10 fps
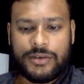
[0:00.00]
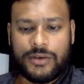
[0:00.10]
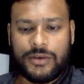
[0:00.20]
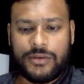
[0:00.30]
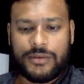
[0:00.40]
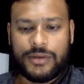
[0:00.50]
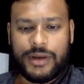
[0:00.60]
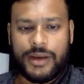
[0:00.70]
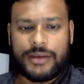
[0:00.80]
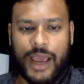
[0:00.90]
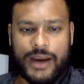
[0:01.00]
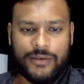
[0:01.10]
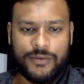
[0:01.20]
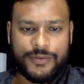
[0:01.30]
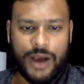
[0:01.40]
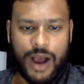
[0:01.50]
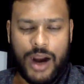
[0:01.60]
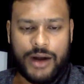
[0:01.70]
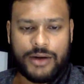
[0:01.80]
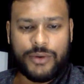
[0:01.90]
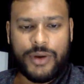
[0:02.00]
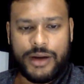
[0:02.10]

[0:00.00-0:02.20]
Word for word: so it's kind of hard to